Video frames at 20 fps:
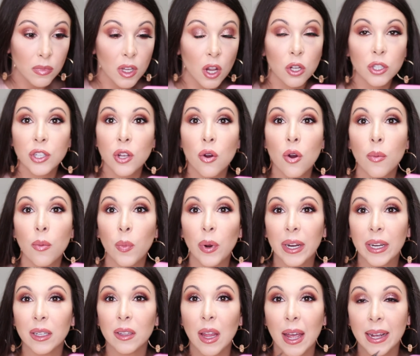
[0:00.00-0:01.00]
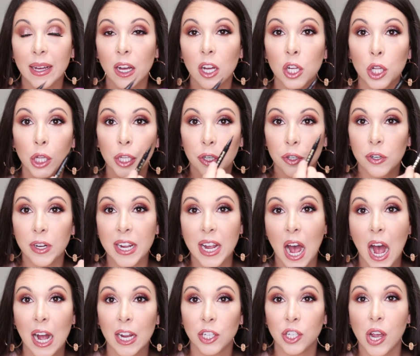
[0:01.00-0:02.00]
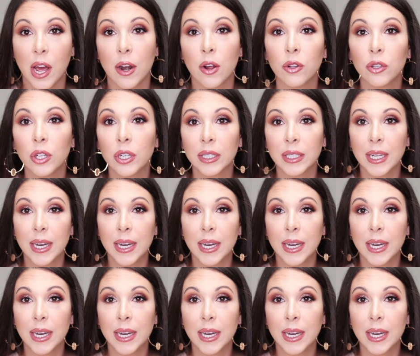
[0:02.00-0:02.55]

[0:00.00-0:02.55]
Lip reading: Also, I'm wearing like a glittery eyeshadow look